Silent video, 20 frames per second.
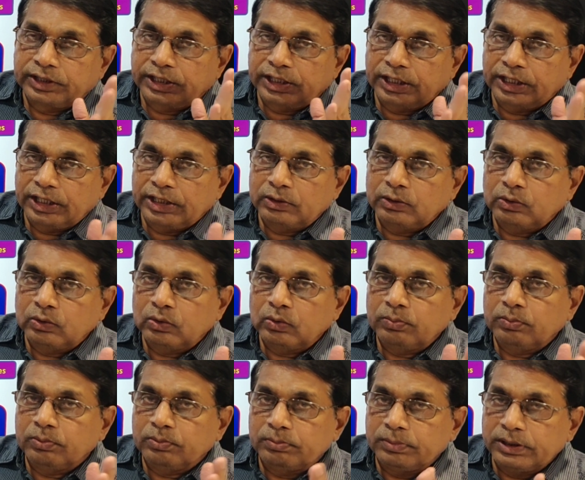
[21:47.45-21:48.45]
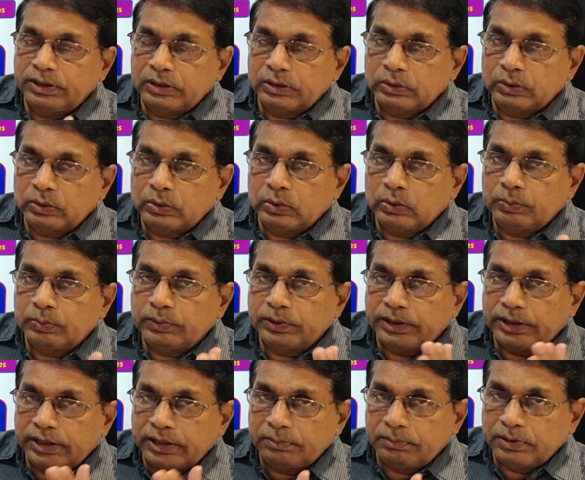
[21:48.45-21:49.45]
A group, B group,
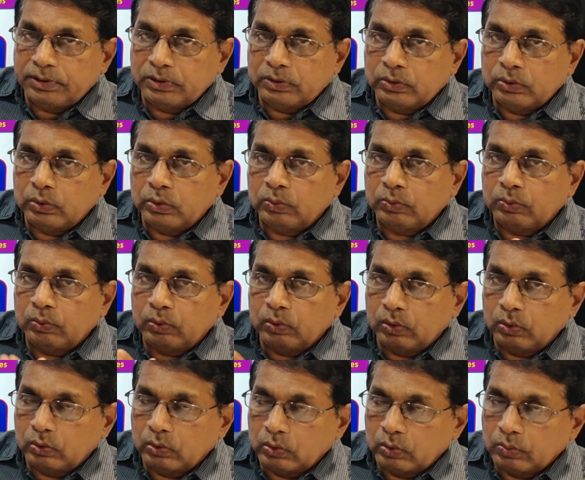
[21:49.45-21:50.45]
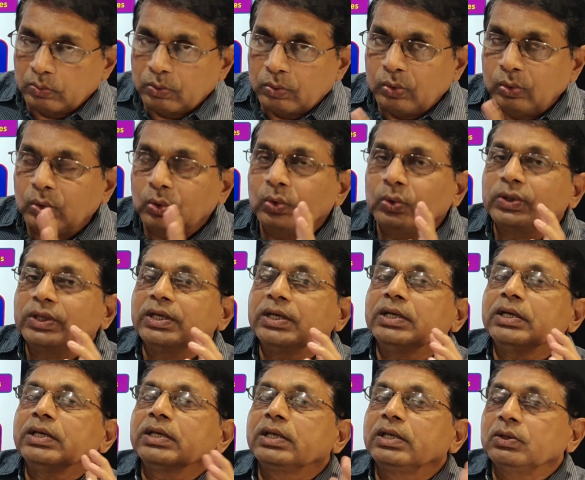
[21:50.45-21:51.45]
AB group, O group, who
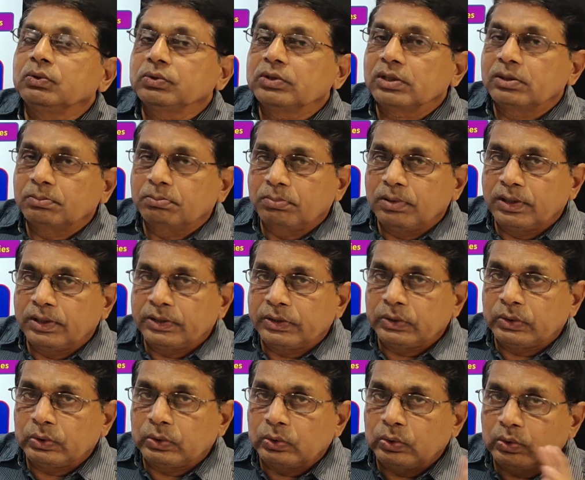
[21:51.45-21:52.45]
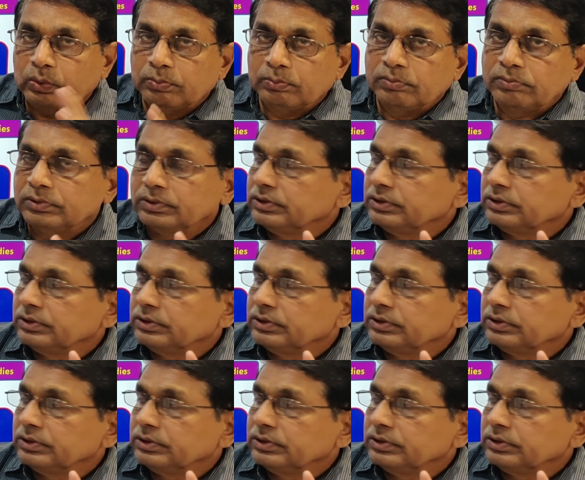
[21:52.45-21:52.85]
can give the blood to whom?